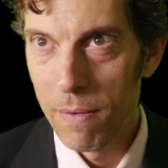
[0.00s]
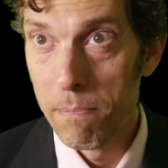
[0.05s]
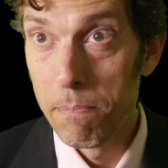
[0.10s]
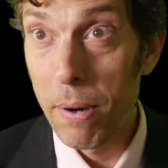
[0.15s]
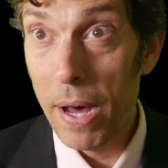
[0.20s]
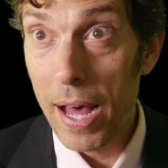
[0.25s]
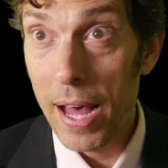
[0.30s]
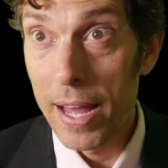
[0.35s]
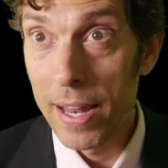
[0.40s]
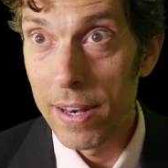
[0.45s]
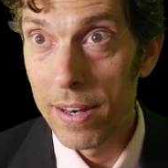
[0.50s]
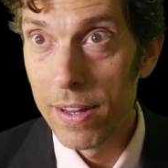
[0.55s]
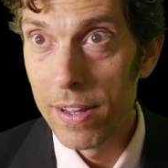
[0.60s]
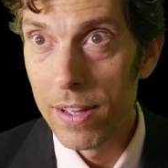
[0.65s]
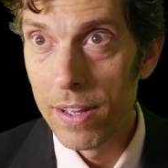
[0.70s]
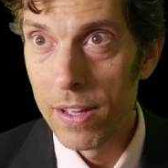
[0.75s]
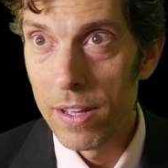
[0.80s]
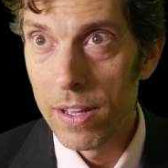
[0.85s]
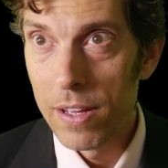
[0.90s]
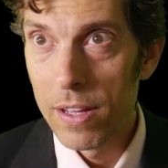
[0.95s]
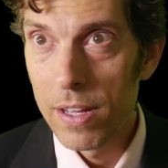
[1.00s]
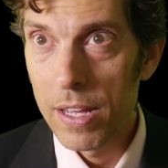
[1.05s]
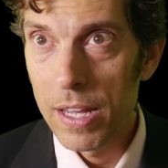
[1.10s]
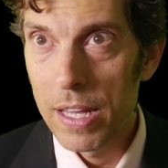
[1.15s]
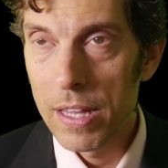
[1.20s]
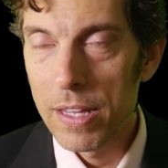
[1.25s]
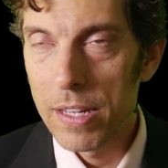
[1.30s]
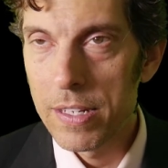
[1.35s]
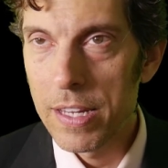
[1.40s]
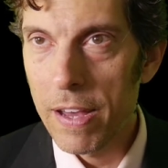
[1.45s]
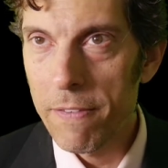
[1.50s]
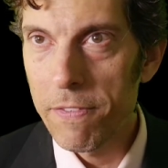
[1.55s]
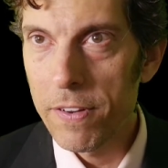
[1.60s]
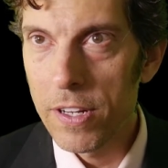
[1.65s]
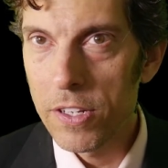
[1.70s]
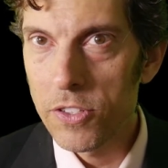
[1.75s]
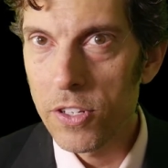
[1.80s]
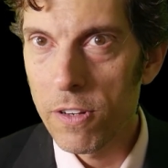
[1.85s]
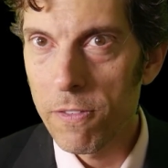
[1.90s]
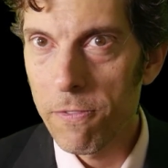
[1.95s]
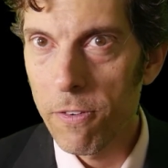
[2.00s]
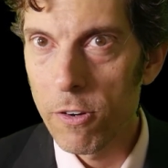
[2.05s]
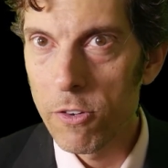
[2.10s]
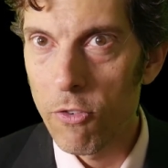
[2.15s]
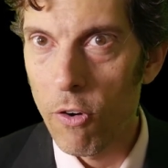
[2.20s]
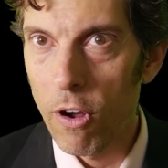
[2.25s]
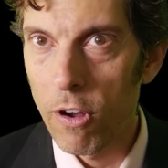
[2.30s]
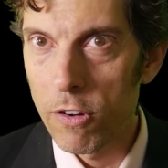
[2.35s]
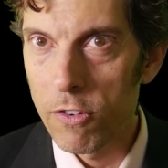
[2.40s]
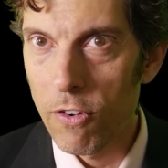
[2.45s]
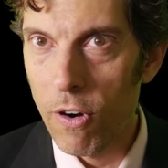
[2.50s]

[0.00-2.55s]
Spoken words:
but in the definition for drunk